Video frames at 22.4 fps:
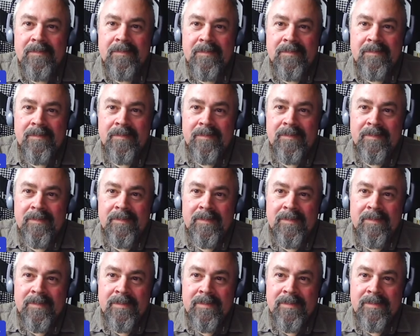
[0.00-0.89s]
sometimes it's
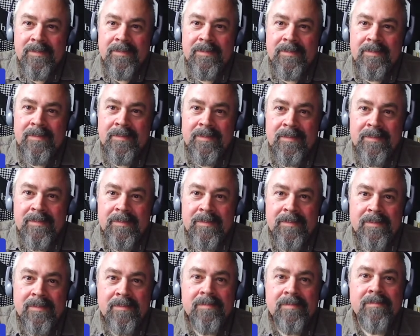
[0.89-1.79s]
lightning in a bottle,
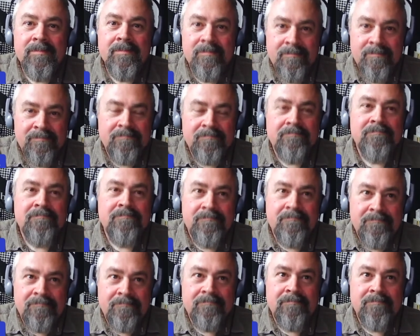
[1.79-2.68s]
and that can be
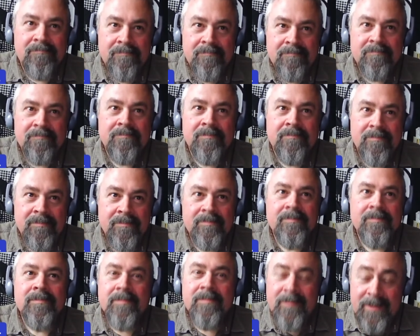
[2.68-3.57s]
very good, but
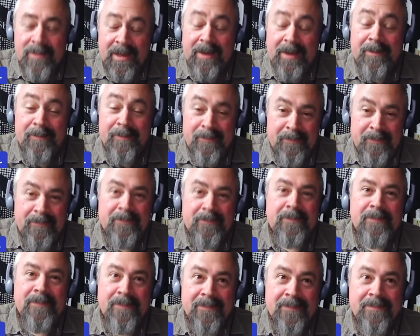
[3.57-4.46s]
that can also be very
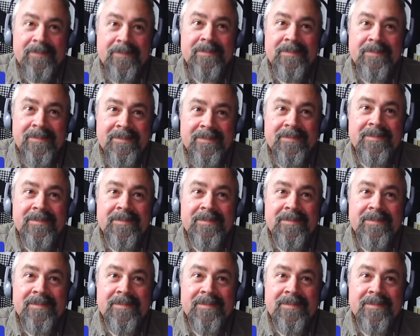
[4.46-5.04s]
combustible.